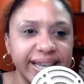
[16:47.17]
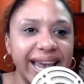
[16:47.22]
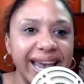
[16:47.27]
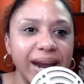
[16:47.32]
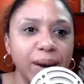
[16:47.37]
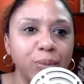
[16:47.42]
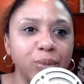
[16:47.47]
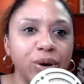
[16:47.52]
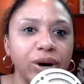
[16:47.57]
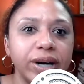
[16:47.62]

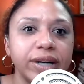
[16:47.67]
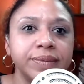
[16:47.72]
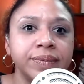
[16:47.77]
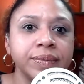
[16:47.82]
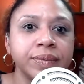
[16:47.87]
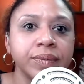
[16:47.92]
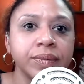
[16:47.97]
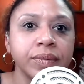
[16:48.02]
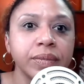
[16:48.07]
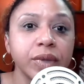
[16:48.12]
camera,
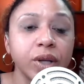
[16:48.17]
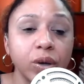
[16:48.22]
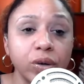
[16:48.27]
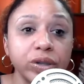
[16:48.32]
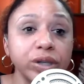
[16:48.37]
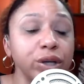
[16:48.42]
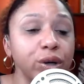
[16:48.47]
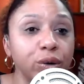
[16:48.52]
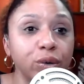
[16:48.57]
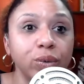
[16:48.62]

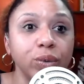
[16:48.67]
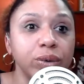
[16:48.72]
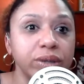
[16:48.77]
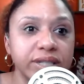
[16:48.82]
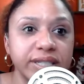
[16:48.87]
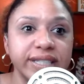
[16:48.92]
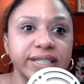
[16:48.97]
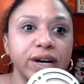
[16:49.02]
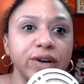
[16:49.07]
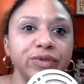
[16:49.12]
on
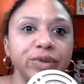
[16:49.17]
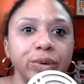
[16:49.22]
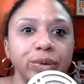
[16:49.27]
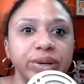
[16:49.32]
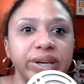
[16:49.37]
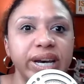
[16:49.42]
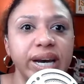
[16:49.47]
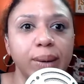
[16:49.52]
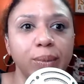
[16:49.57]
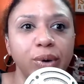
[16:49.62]
the cell phone
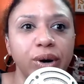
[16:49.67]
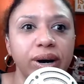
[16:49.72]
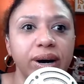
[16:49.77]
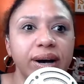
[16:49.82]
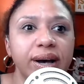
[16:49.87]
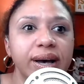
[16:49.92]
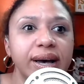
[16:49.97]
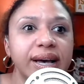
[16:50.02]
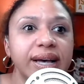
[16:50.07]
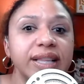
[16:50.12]
camera,
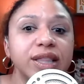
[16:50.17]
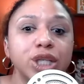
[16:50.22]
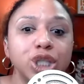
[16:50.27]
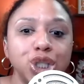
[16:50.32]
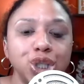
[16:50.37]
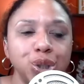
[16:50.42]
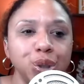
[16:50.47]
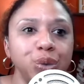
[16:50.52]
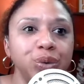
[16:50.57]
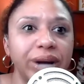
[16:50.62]
the
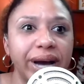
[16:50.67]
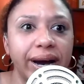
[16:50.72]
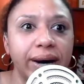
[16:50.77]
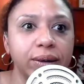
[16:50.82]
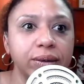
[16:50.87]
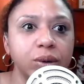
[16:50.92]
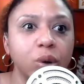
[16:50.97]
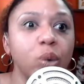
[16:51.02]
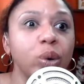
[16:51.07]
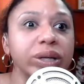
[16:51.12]

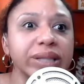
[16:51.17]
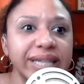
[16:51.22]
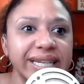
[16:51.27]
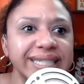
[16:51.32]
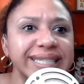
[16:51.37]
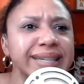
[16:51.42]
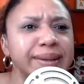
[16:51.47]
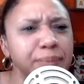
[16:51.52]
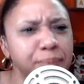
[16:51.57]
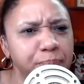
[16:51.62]
shootout, or at
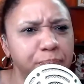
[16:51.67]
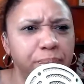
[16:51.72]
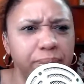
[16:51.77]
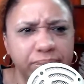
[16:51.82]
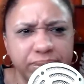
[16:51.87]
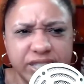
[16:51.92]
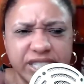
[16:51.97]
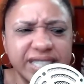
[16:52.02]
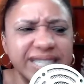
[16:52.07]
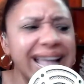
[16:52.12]
least
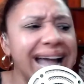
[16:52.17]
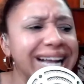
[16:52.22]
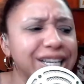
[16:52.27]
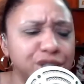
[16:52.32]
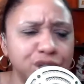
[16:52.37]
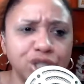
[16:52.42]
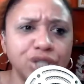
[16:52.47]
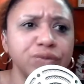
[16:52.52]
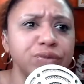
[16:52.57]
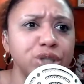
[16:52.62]

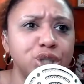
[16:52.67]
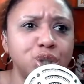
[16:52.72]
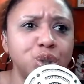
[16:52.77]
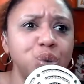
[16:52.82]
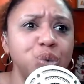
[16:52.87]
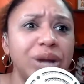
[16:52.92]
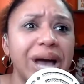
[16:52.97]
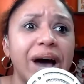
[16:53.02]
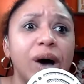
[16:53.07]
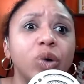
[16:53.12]
snatches of the
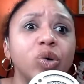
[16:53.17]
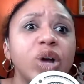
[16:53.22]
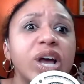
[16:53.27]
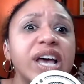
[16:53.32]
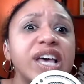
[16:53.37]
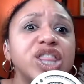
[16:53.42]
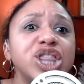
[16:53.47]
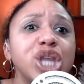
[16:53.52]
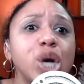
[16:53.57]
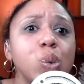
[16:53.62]
shootout.
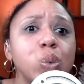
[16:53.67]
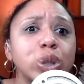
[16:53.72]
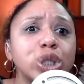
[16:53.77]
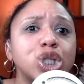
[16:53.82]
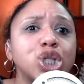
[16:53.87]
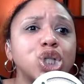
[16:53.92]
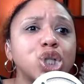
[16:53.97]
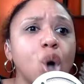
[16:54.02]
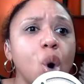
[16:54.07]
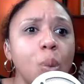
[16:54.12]
There were
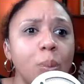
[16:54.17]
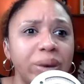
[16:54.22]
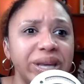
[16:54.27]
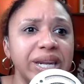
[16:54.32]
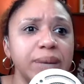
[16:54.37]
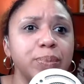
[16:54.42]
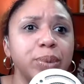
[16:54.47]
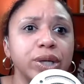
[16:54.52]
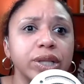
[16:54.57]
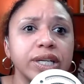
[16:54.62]
so
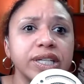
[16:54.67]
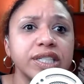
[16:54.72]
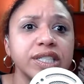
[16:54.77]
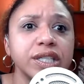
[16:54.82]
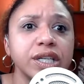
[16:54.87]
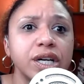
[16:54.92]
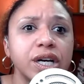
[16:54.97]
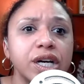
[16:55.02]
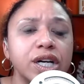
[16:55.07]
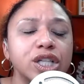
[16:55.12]
many
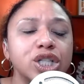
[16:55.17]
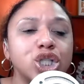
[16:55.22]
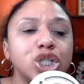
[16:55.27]
bullets